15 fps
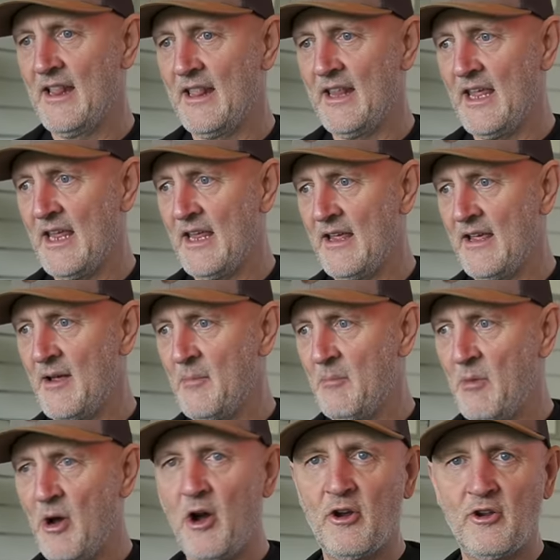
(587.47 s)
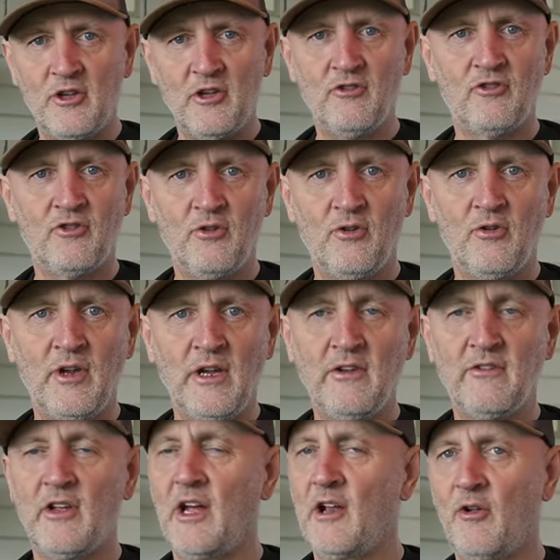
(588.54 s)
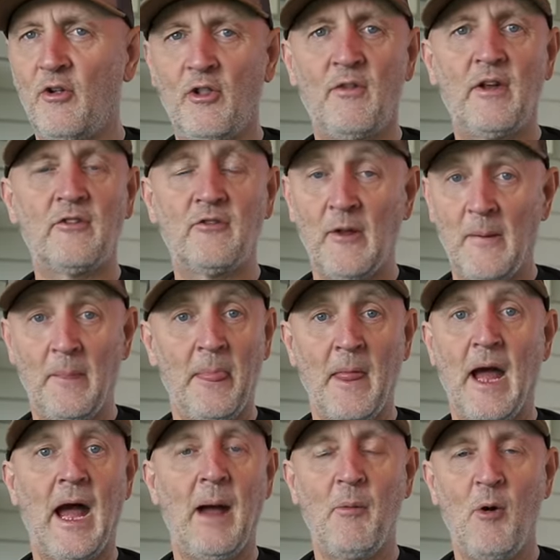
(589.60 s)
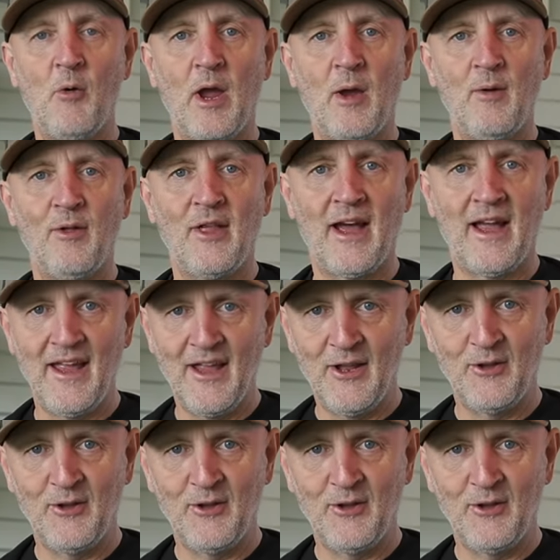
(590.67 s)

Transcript: the marketing stories and all the rest of it. I'm okay with that.